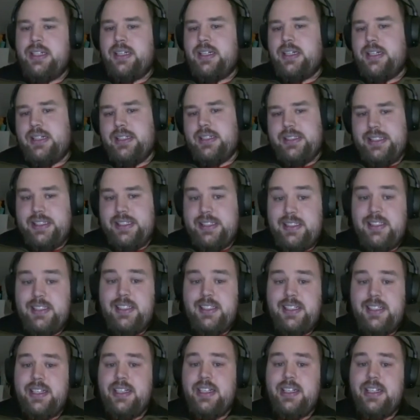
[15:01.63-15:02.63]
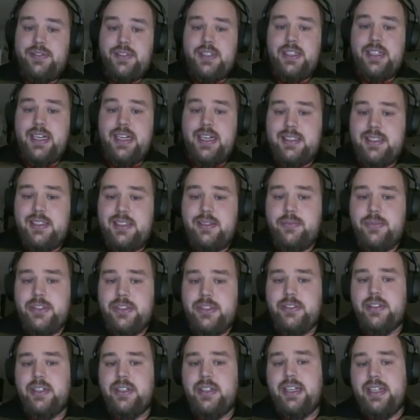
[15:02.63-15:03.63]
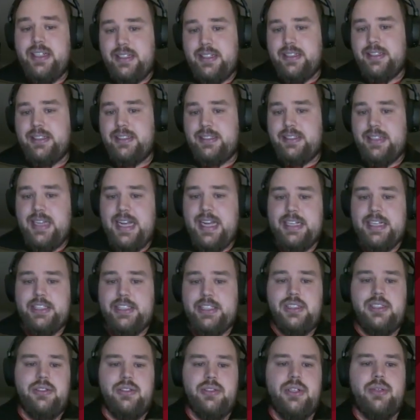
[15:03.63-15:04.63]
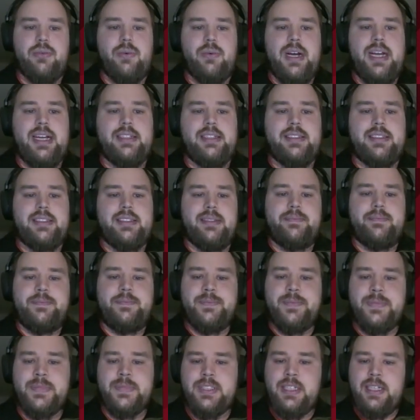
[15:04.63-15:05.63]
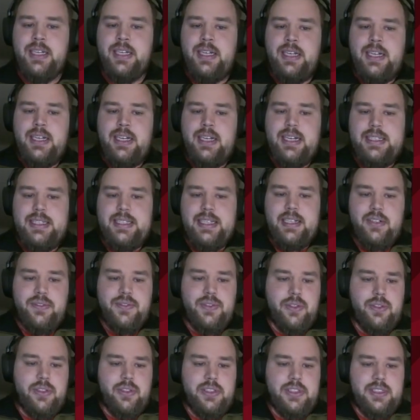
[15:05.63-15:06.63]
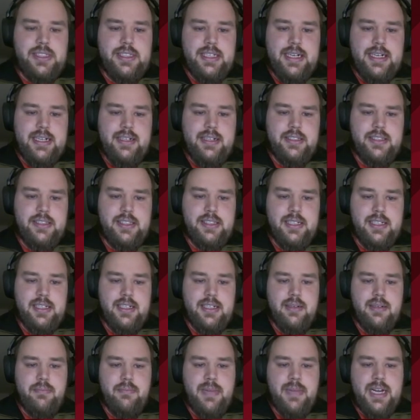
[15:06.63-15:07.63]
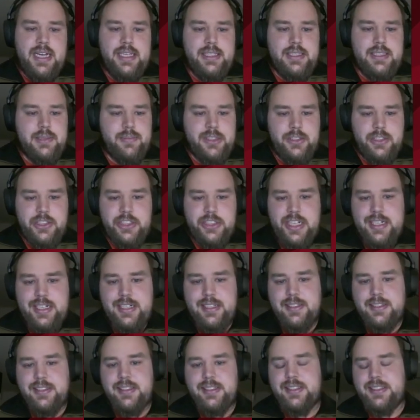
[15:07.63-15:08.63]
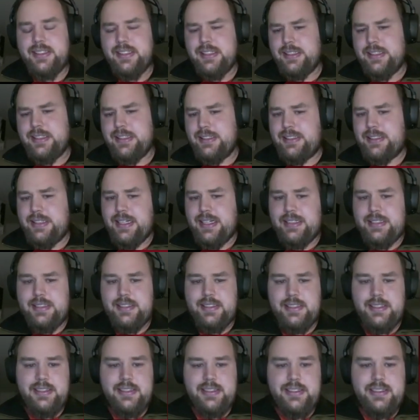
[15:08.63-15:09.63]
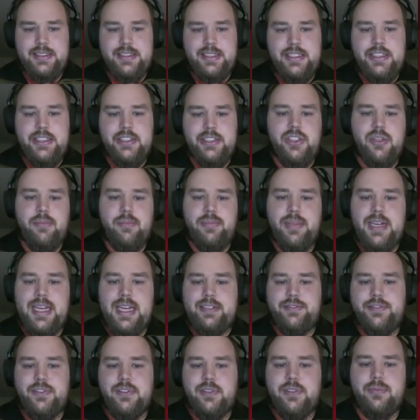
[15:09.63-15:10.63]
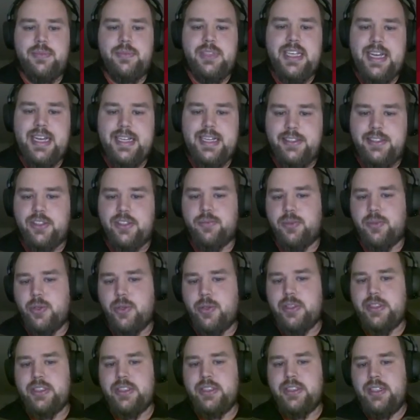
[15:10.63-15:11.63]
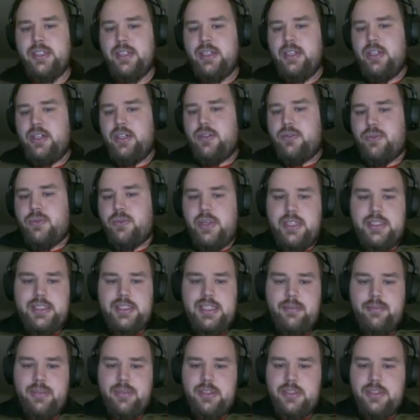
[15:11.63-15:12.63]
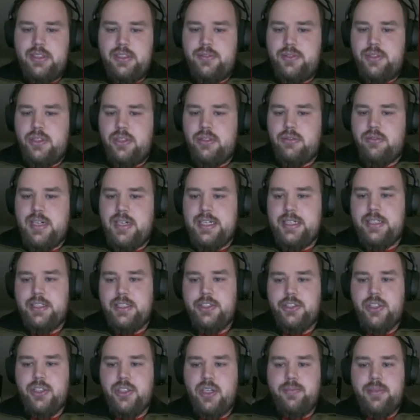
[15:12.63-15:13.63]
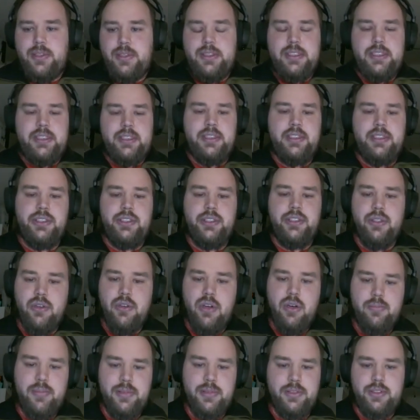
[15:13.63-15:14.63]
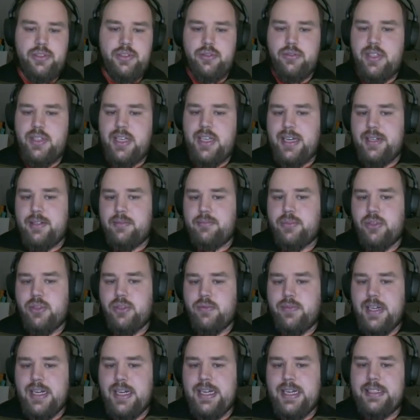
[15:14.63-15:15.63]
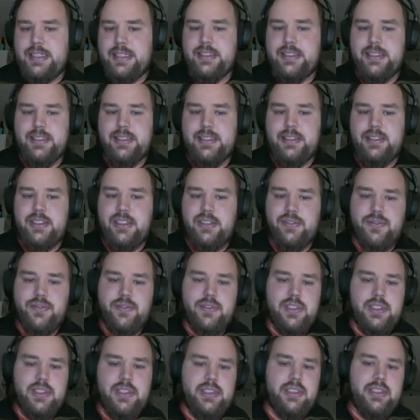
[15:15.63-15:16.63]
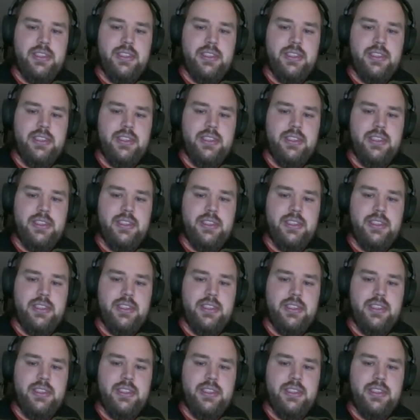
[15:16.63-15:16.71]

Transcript: easily if the customer actually requires them. And then, of course, there's multiple channels that the Intershop platform can support. For example, if you're running a shop in Europe, you can provide different